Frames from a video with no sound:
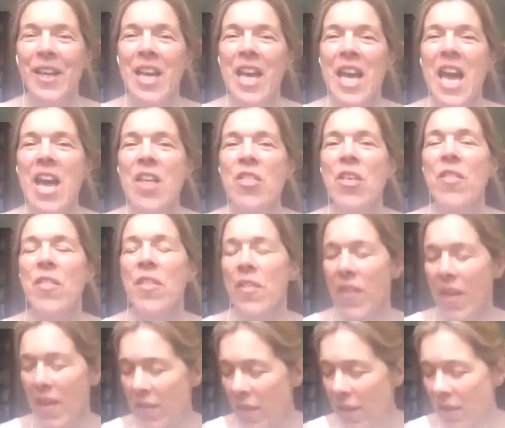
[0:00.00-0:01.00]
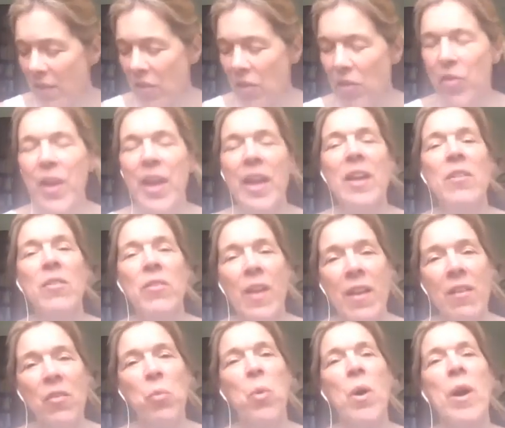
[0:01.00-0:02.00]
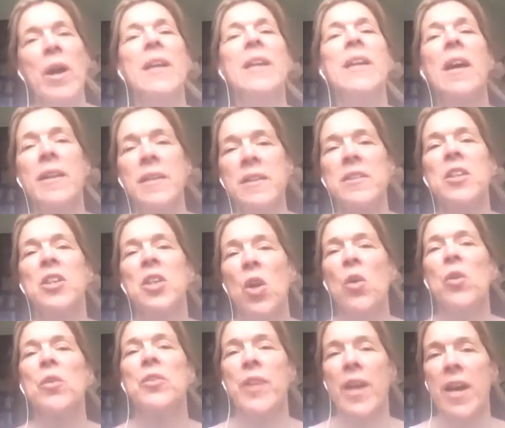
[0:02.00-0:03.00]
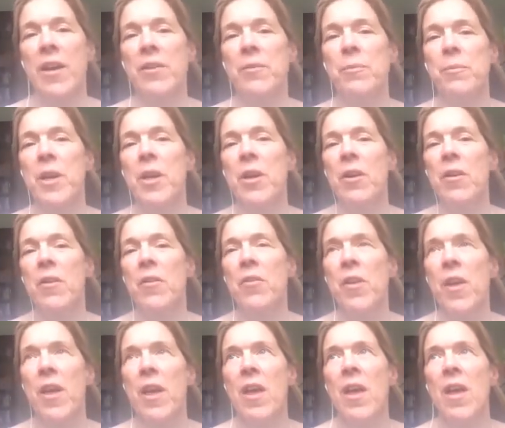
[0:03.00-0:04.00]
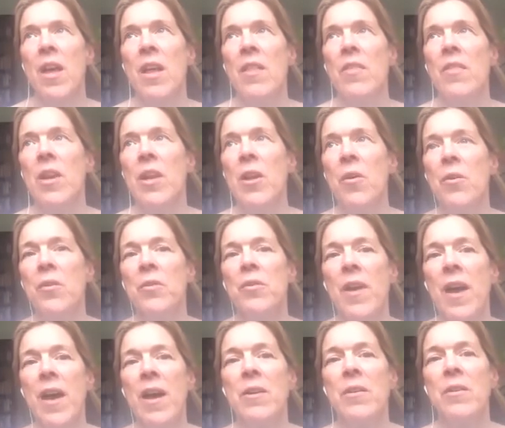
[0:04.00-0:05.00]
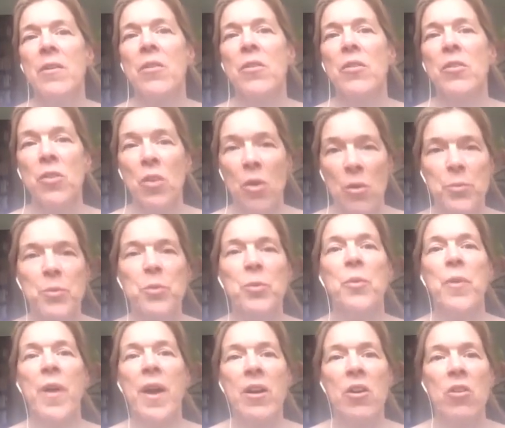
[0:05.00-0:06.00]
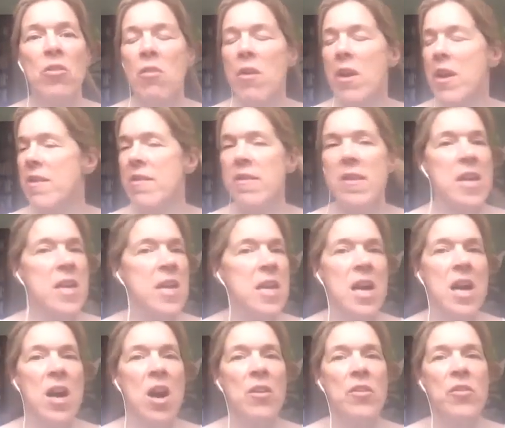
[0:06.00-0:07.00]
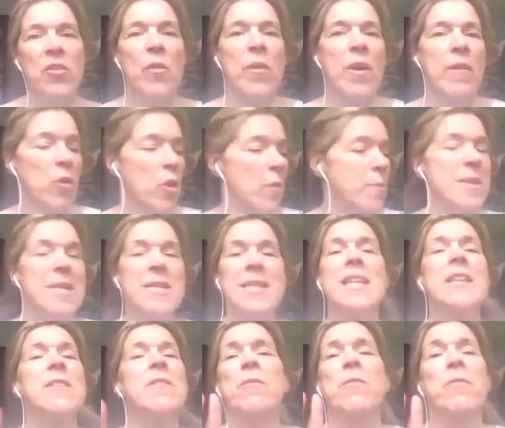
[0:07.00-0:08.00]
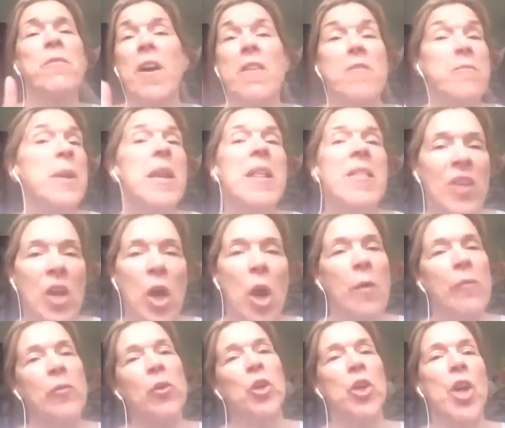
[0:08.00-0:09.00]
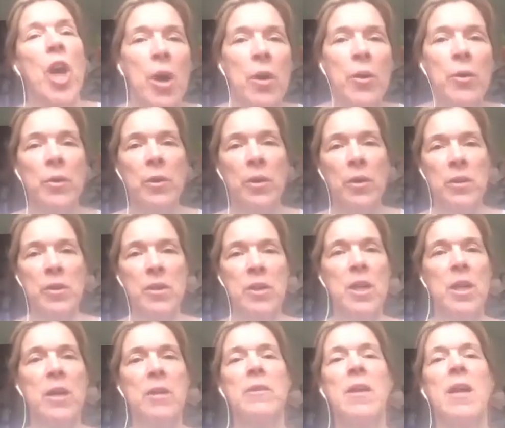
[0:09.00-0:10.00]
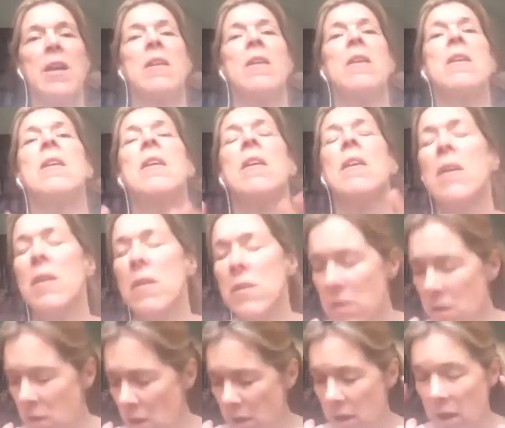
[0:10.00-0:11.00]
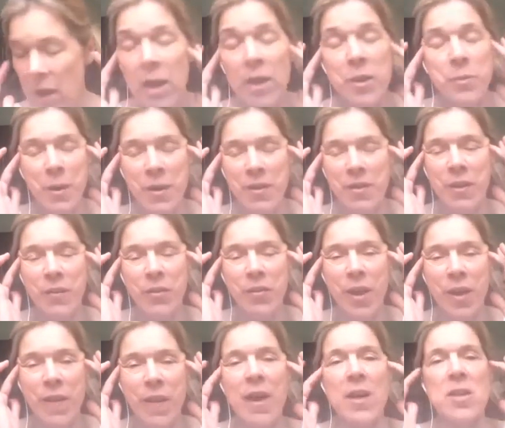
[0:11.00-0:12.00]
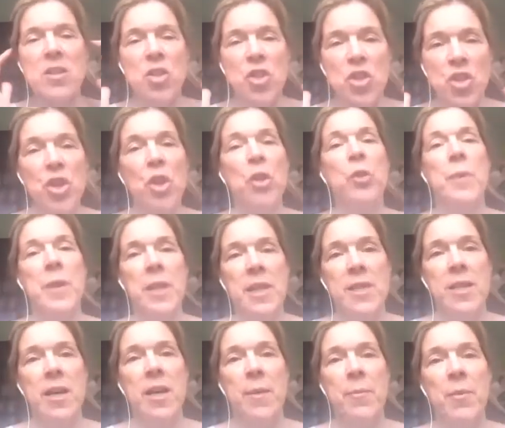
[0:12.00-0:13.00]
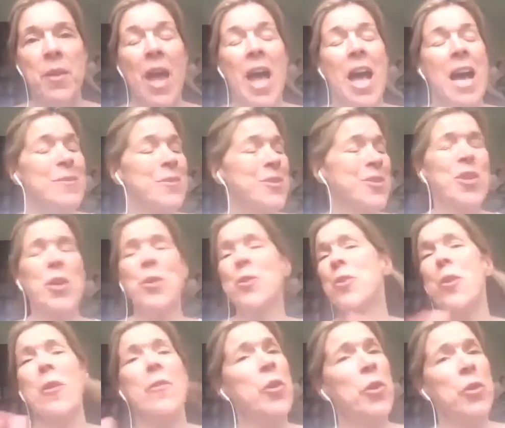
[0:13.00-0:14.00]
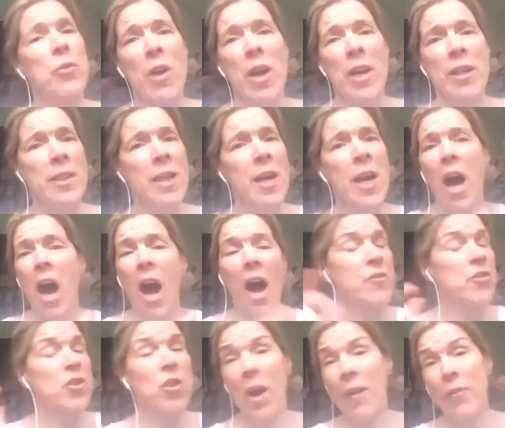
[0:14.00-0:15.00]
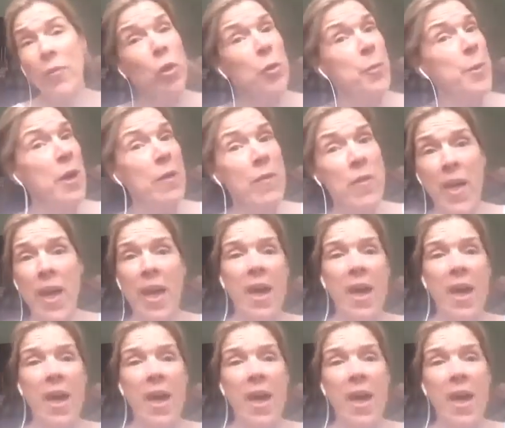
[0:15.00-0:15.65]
That's the thing. That's why I like the lockdown, because the lockdown stopped all that crazy, sorry, I've got a meeting 5 minutes ago, I've got to go. You know, that I heard myself say that so many times. So sorry, I've got to run. I've got to be over there.